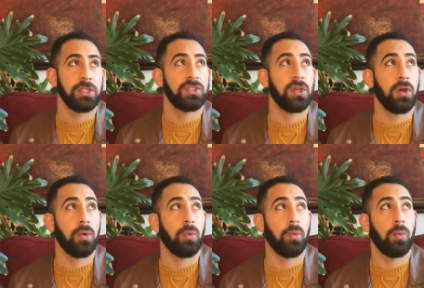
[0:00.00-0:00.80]

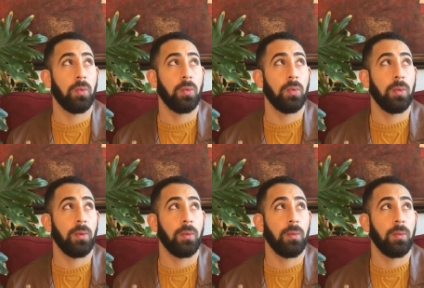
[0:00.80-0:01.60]
So
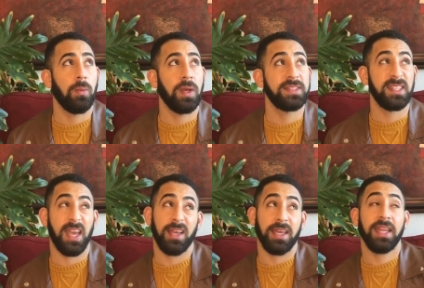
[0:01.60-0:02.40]
it's an,
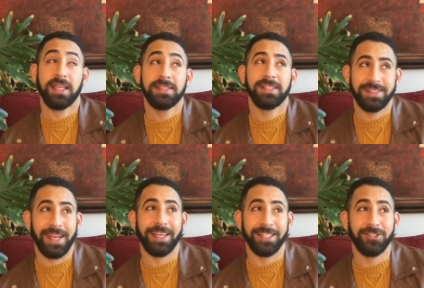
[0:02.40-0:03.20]
it is an
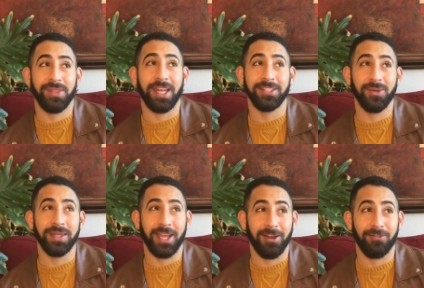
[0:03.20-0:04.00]
aesthetic issue that I don't
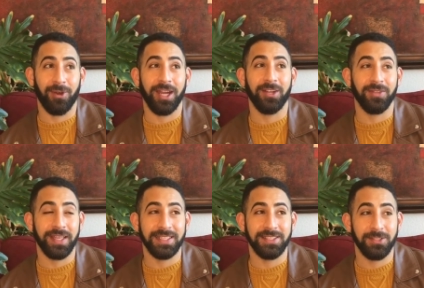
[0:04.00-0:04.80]
care for. I don't
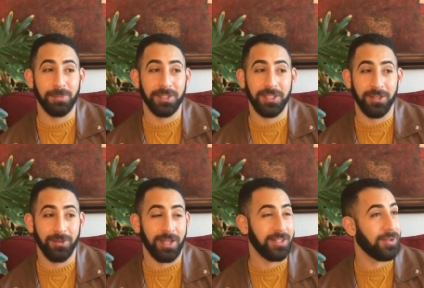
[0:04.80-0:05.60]
think it's super
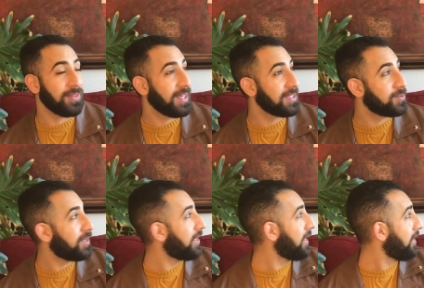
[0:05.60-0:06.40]
cute. I don't think it's
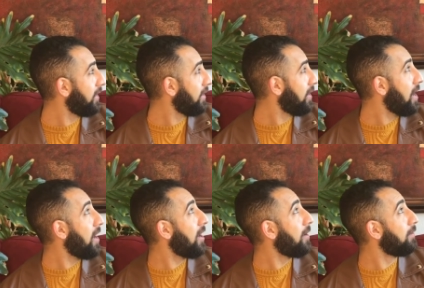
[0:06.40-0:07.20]
really
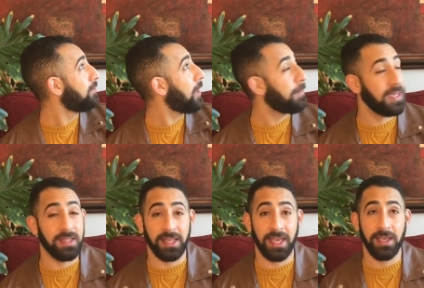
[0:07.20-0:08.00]
um,
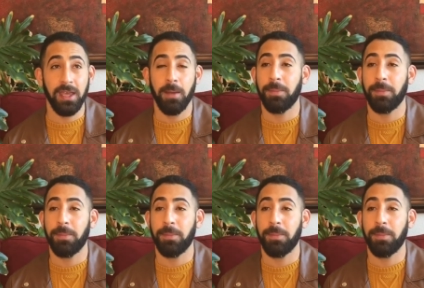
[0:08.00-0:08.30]
appealing.